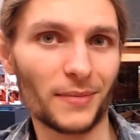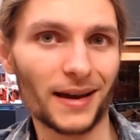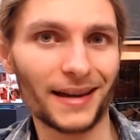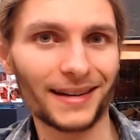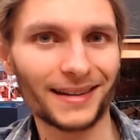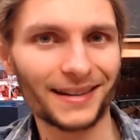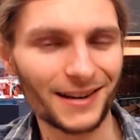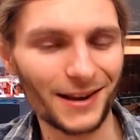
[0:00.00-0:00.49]

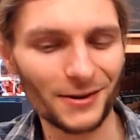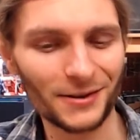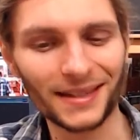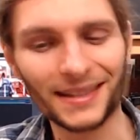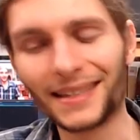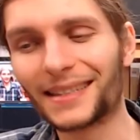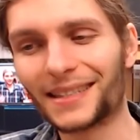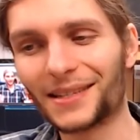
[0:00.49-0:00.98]
mine and now he
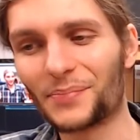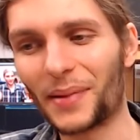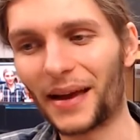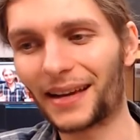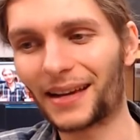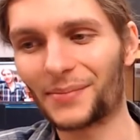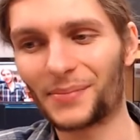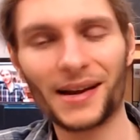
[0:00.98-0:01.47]
needs it
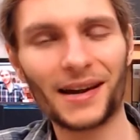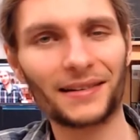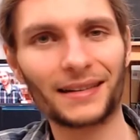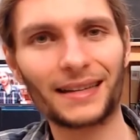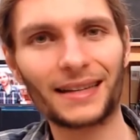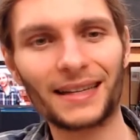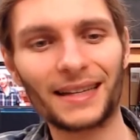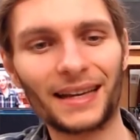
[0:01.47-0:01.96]
back
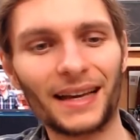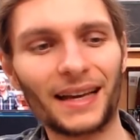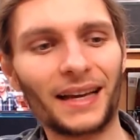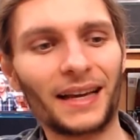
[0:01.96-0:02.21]
apparently.